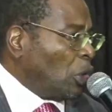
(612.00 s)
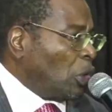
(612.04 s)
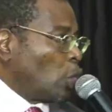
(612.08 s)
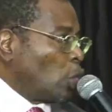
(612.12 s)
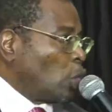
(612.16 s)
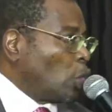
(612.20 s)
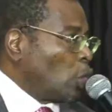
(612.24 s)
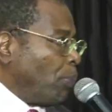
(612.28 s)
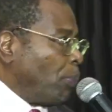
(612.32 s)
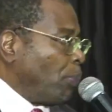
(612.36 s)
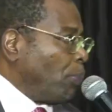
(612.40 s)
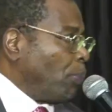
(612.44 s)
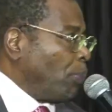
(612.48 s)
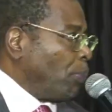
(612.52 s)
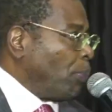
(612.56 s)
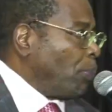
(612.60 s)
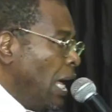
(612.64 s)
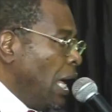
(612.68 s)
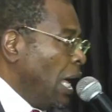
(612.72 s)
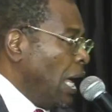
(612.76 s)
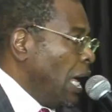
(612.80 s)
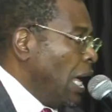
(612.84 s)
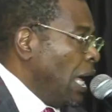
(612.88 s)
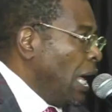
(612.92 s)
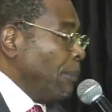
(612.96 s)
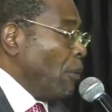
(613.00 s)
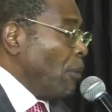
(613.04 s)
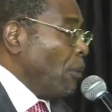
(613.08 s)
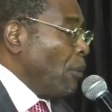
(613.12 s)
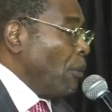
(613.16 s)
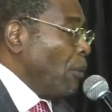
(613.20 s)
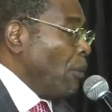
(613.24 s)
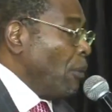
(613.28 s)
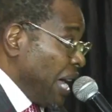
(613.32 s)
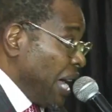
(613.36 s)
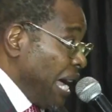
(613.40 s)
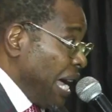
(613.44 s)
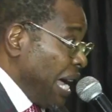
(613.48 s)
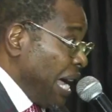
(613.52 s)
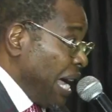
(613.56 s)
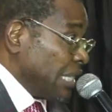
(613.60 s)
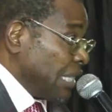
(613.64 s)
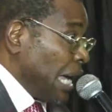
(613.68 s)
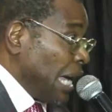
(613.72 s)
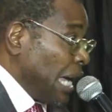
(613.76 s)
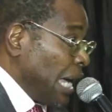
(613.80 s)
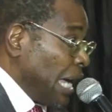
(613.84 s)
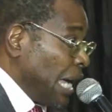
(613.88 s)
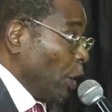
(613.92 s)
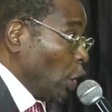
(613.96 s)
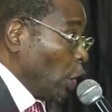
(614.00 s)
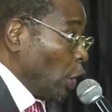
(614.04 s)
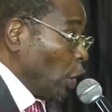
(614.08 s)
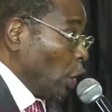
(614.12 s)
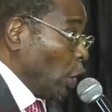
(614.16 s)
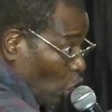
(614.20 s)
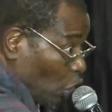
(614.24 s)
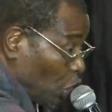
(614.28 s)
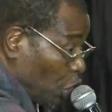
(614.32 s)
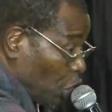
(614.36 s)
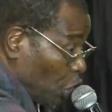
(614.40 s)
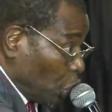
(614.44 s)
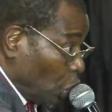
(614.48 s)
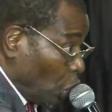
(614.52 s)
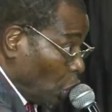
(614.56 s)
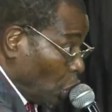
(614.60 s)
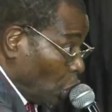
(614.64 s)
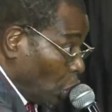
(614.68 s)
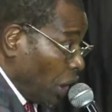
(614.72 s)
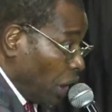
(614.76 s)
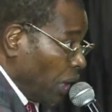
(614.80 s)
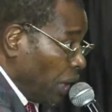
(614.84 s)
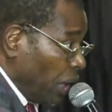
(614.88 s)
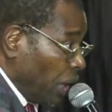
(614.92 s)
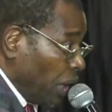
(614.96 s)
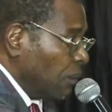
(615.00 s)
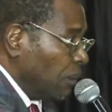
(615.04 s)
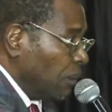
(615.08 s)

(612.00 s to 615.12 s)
to pray. Come on, rise up and cross the Jordan.